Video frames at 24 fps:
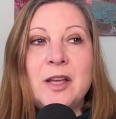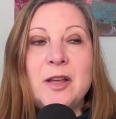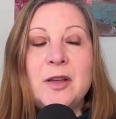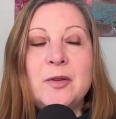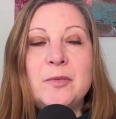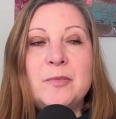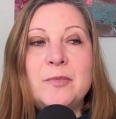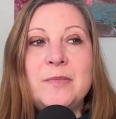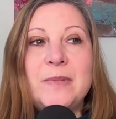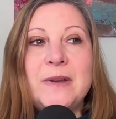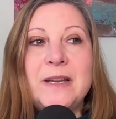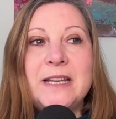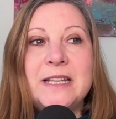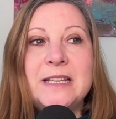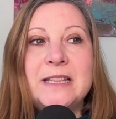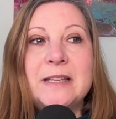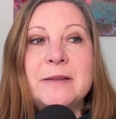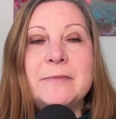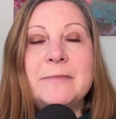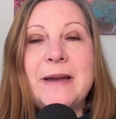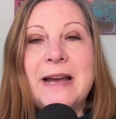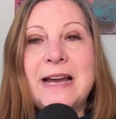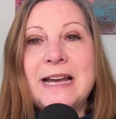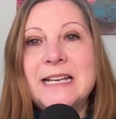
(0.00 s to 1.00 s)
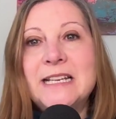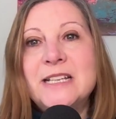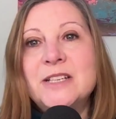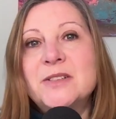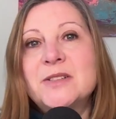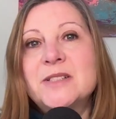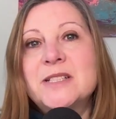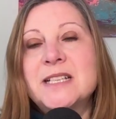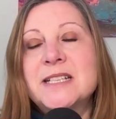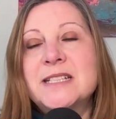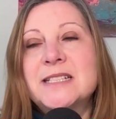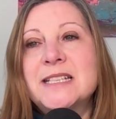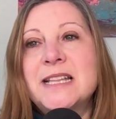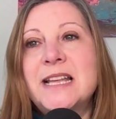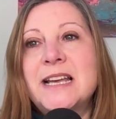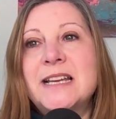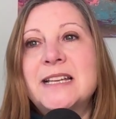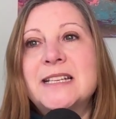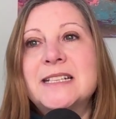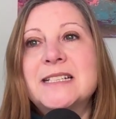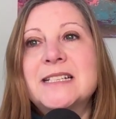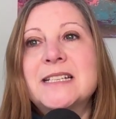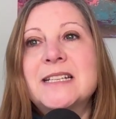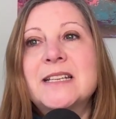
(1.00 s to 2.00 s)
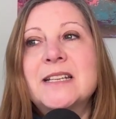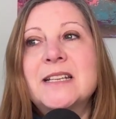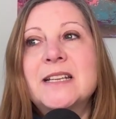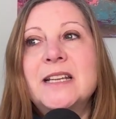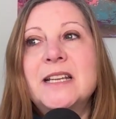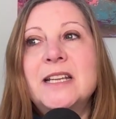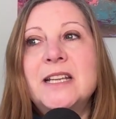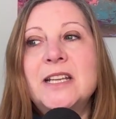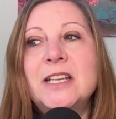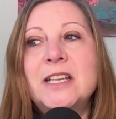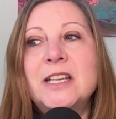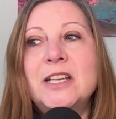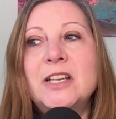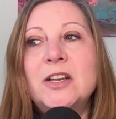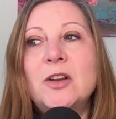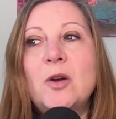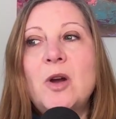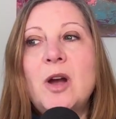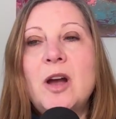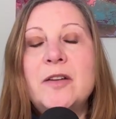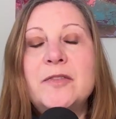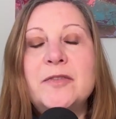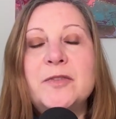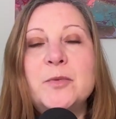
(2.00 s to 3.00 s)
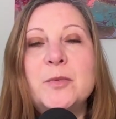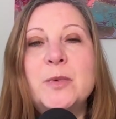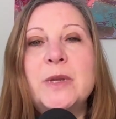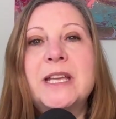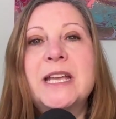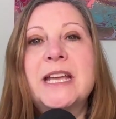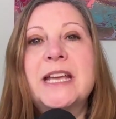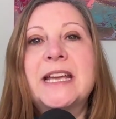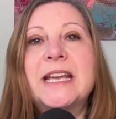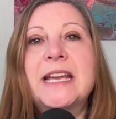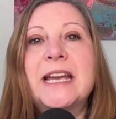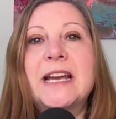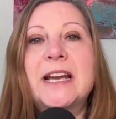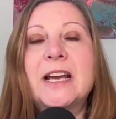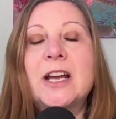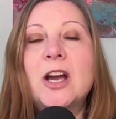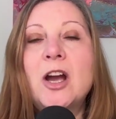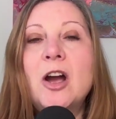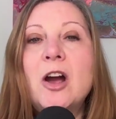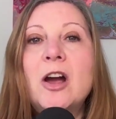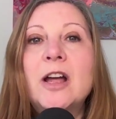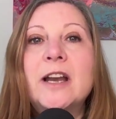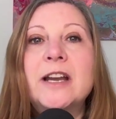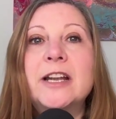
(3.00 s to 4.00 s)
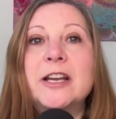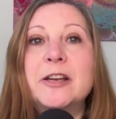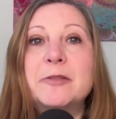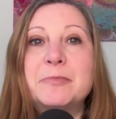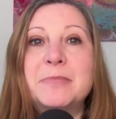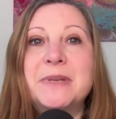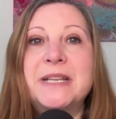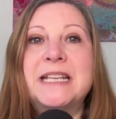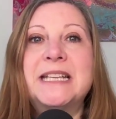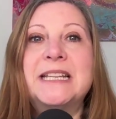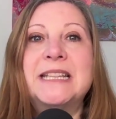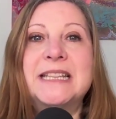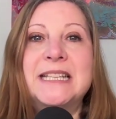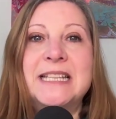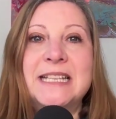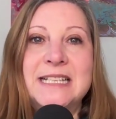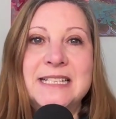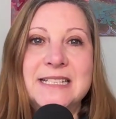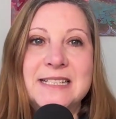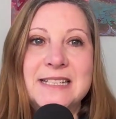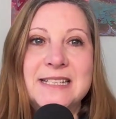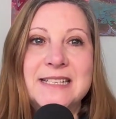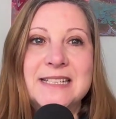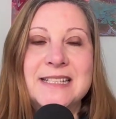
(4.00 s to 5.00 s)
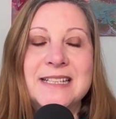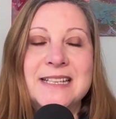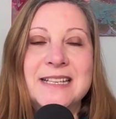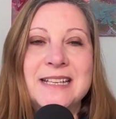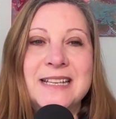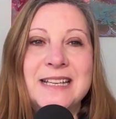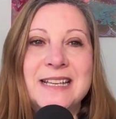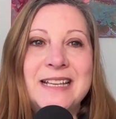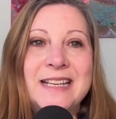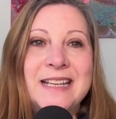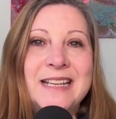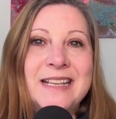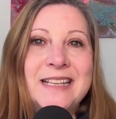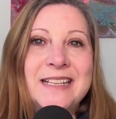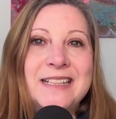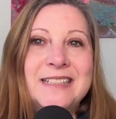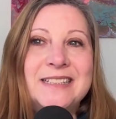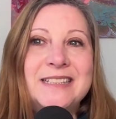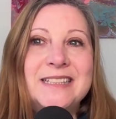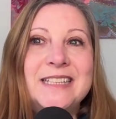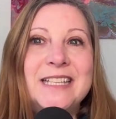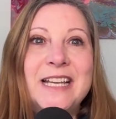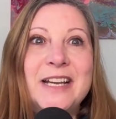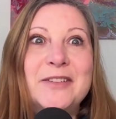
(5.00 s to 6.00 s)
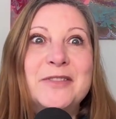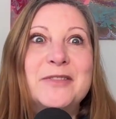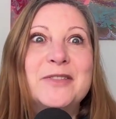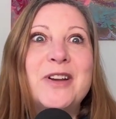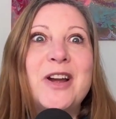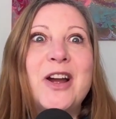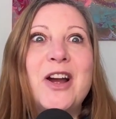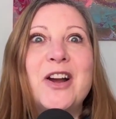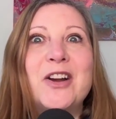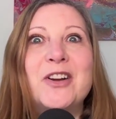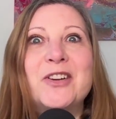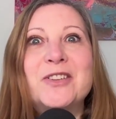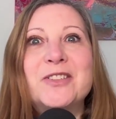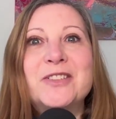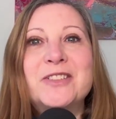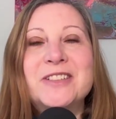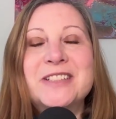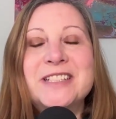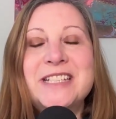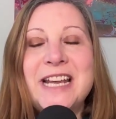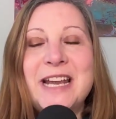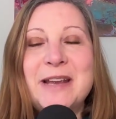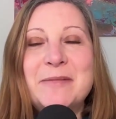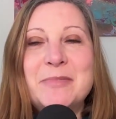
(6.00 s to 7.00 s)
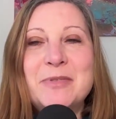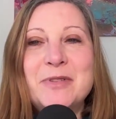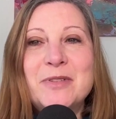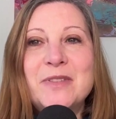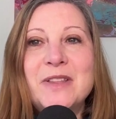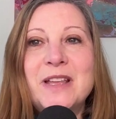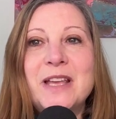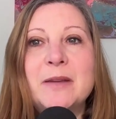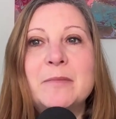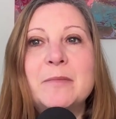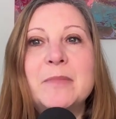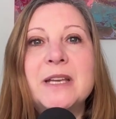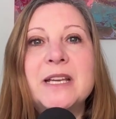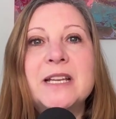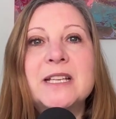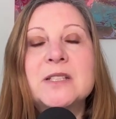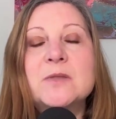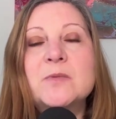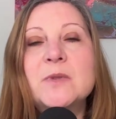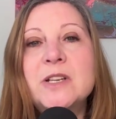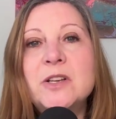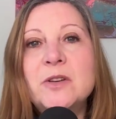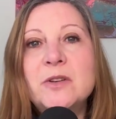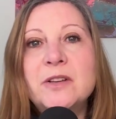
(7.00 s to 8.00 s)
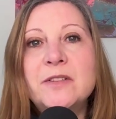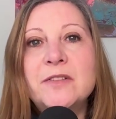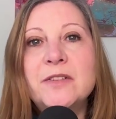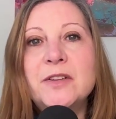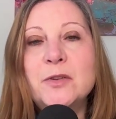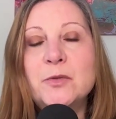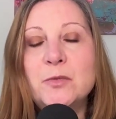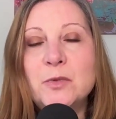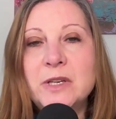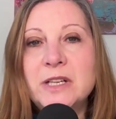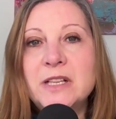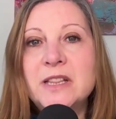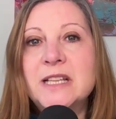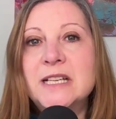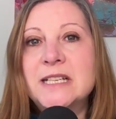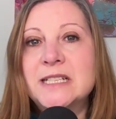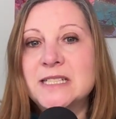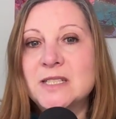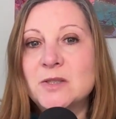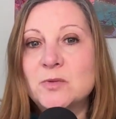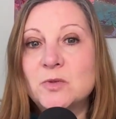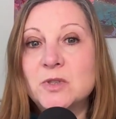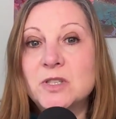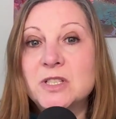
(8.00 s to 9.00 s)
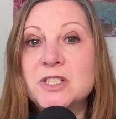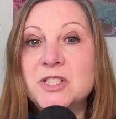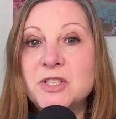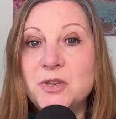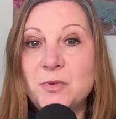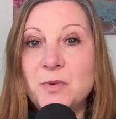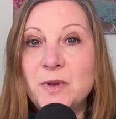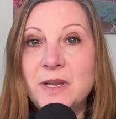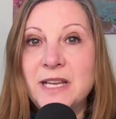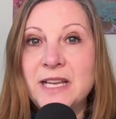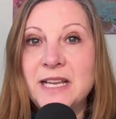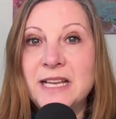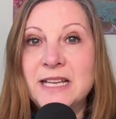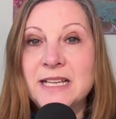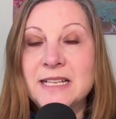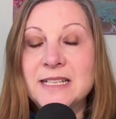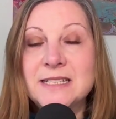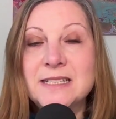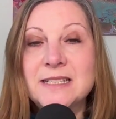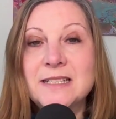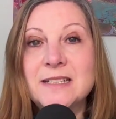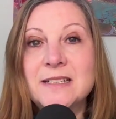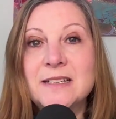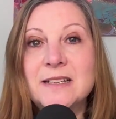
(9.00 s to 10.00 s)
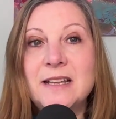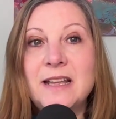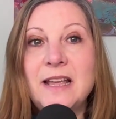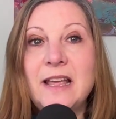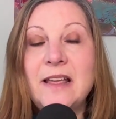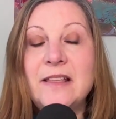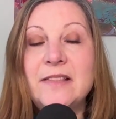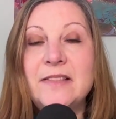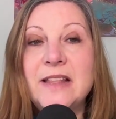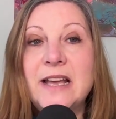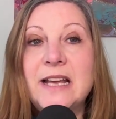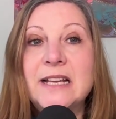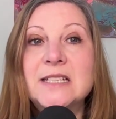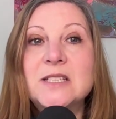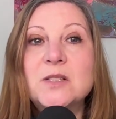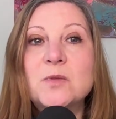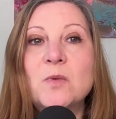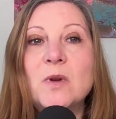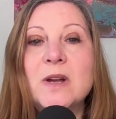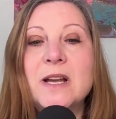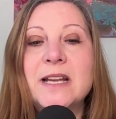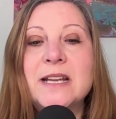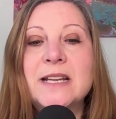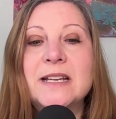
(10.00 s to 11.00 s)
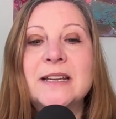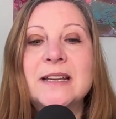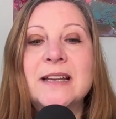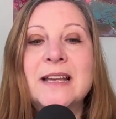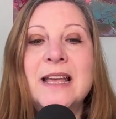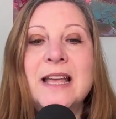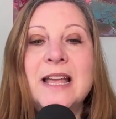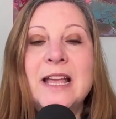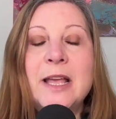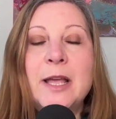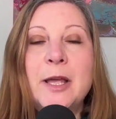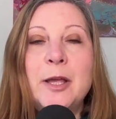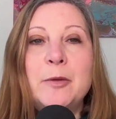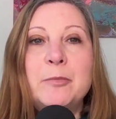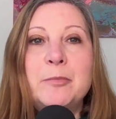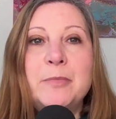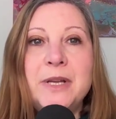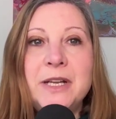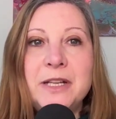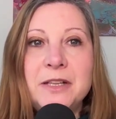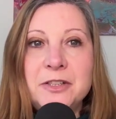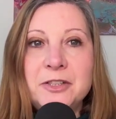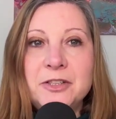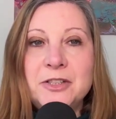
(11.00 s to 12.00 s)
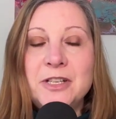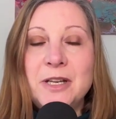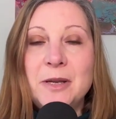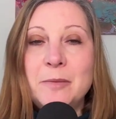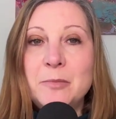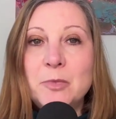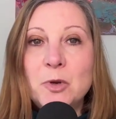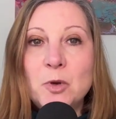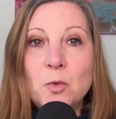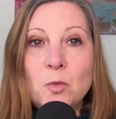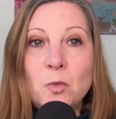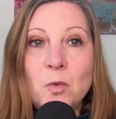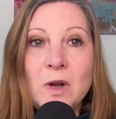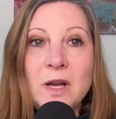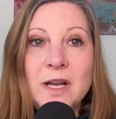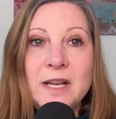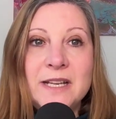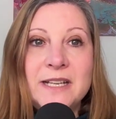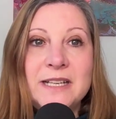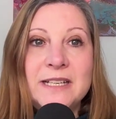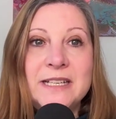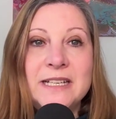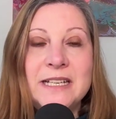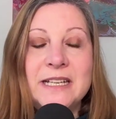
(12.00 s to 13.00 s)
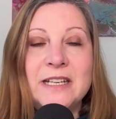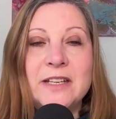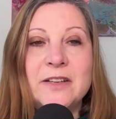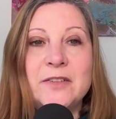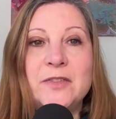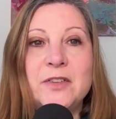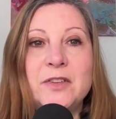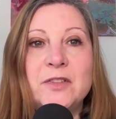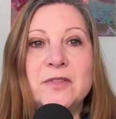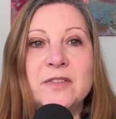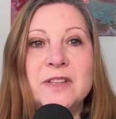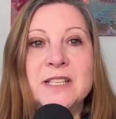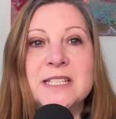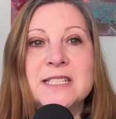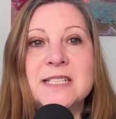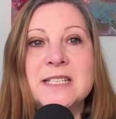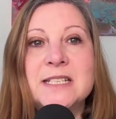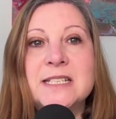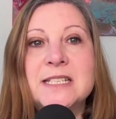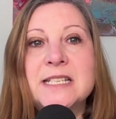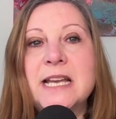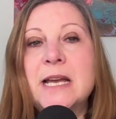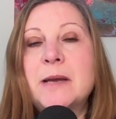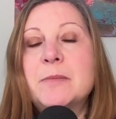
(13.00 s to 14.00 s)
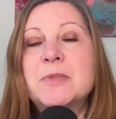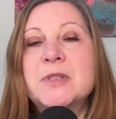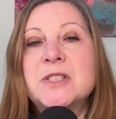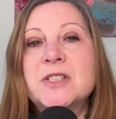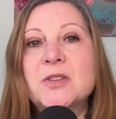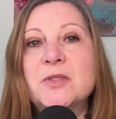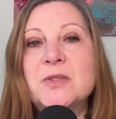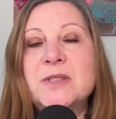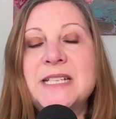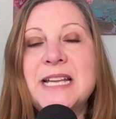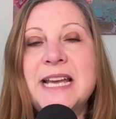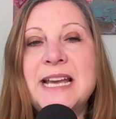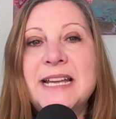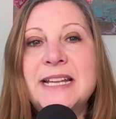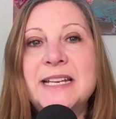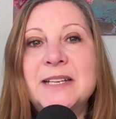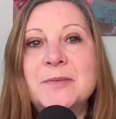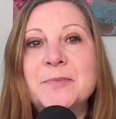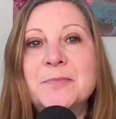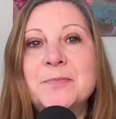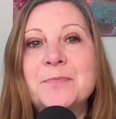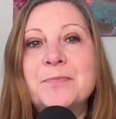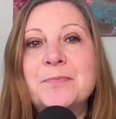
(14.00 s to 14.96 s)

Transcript: But the bad news is that often we can get caught up in this love goggle type of thing because we don't even realize we're doing it. And that's why pillar number 1, if you've listened to episode 10,